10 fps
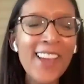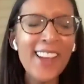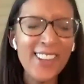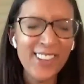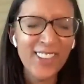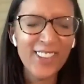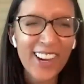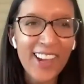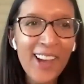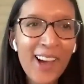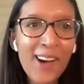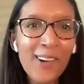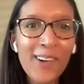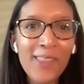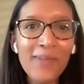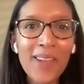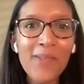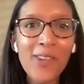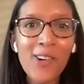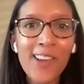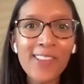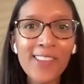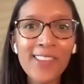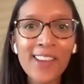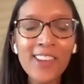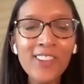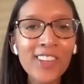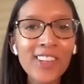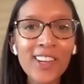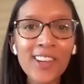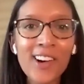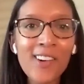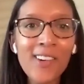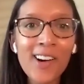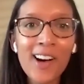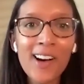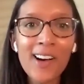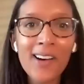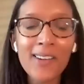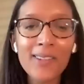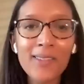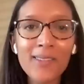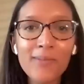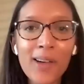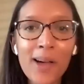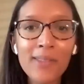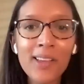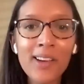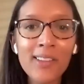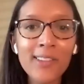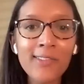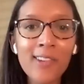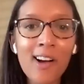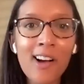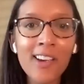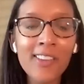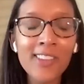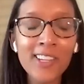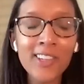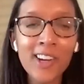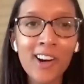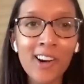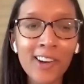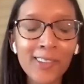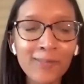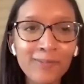in the industry with meme coins and such. And, you know, uh, the the frog is the new dog.